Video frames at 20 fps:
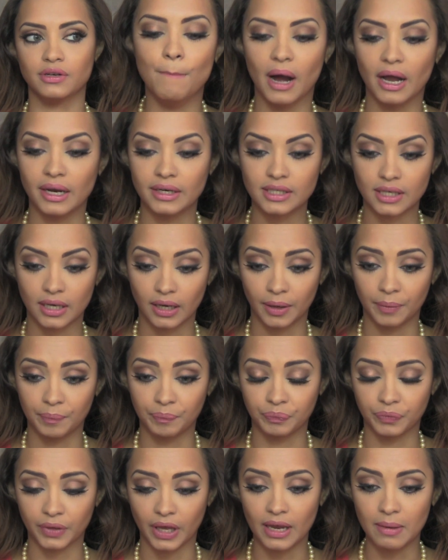but
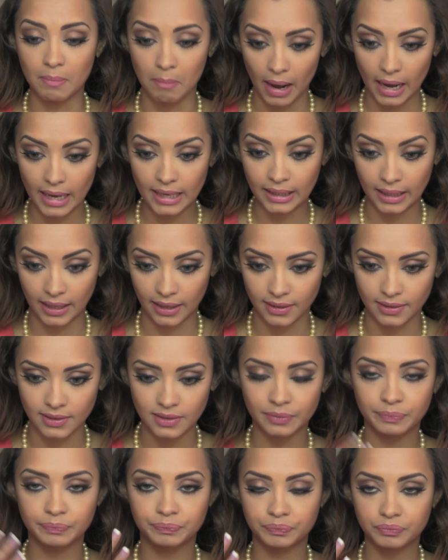in my
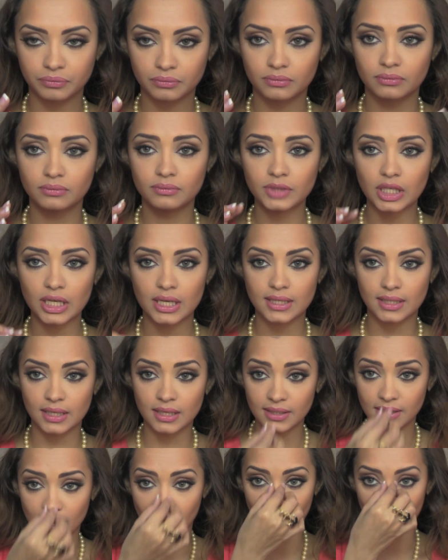case,
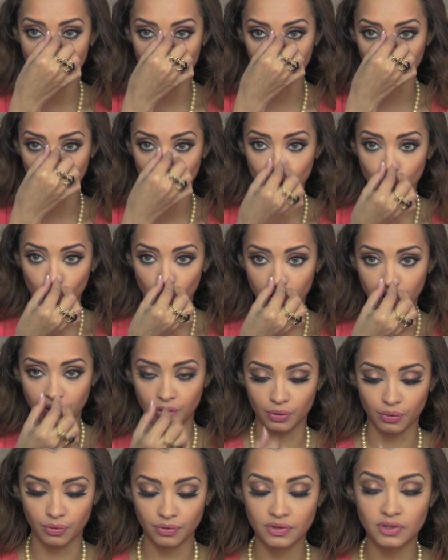since I have a short
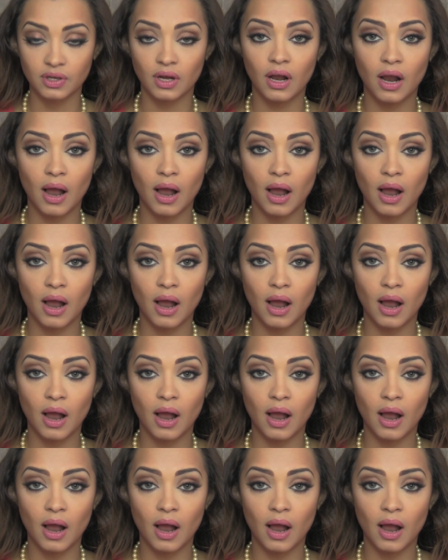nose,